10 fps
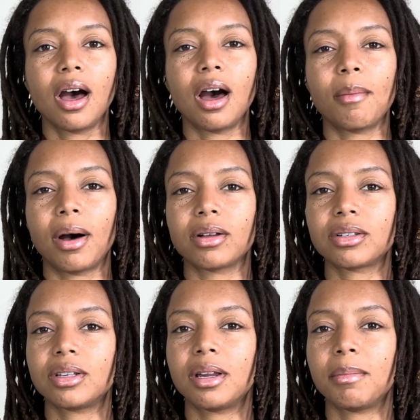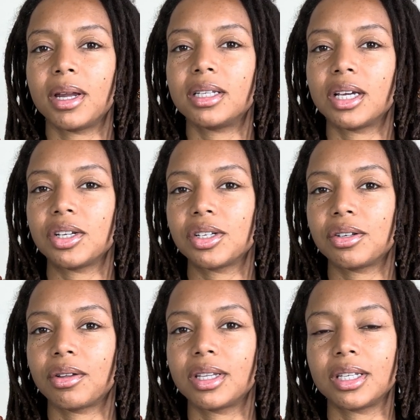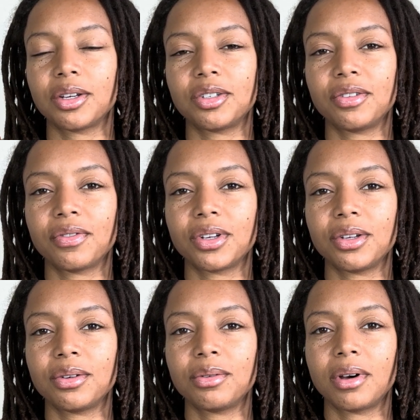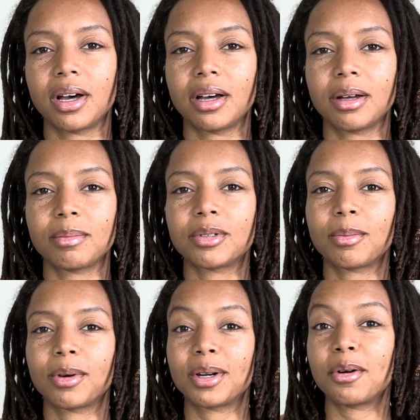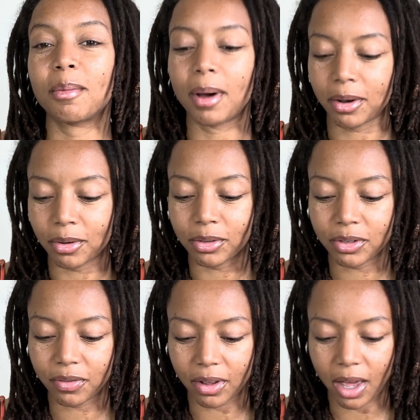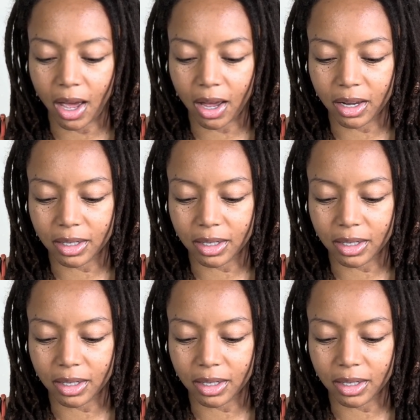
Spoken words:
I also did a meditation on this energy for you. So I'm going to go on my notes for that.